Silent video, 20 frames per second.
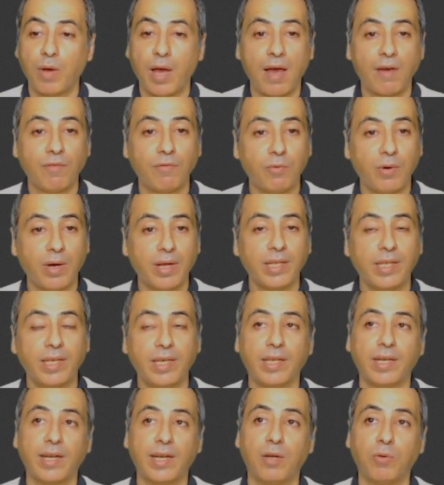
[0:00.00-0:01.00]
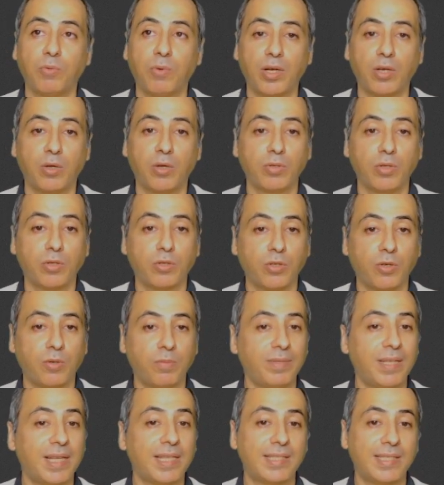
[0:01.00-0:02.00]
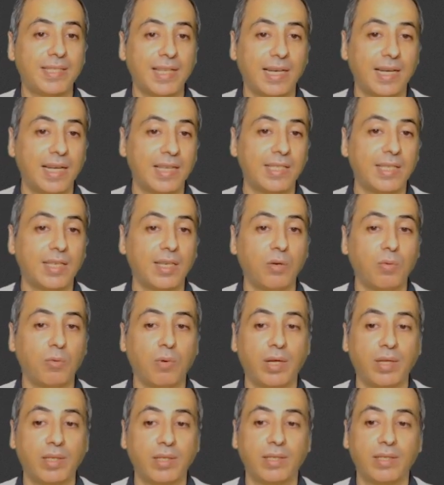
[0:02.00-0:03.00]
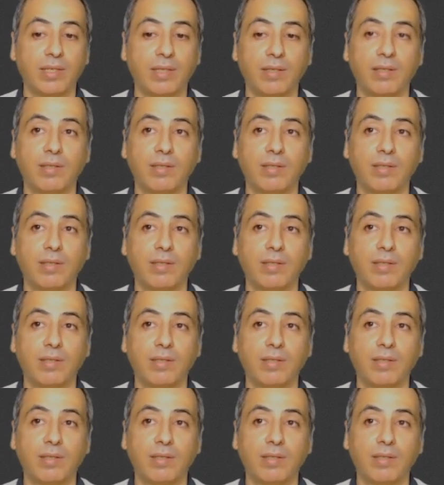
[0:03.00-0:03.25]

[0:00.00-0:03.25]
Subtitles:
have one here and one on the top. That's the classical one.